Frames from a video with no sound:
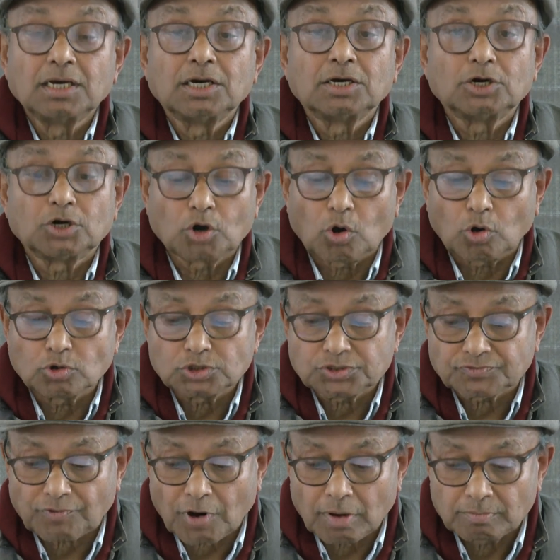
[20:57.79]
rose
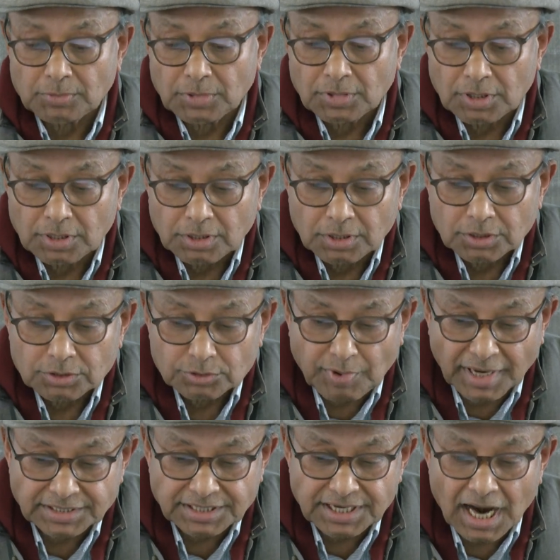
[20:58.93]
from
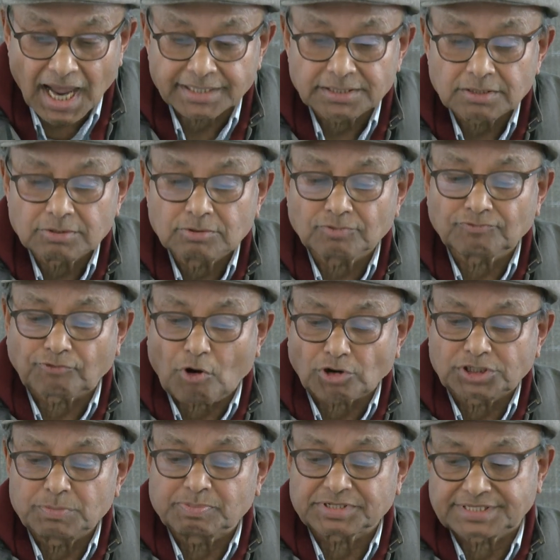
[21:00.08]
29 to
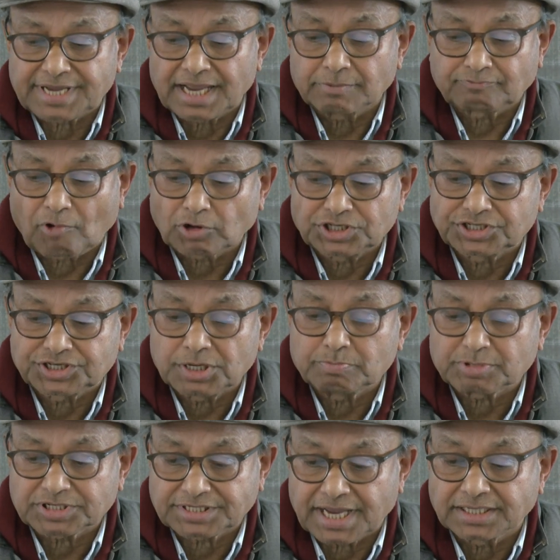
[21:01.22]
40%,
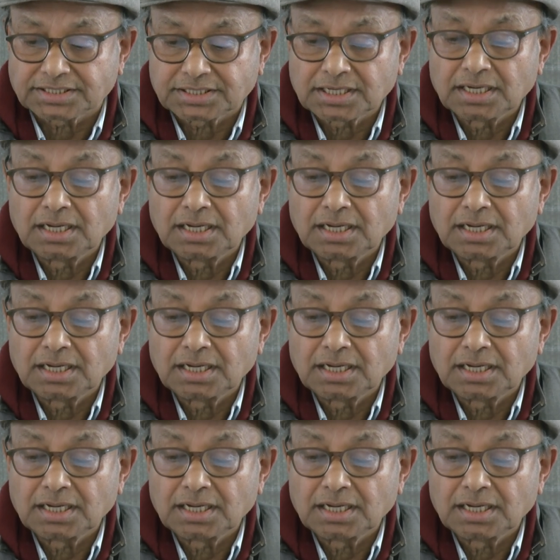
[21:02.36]
43%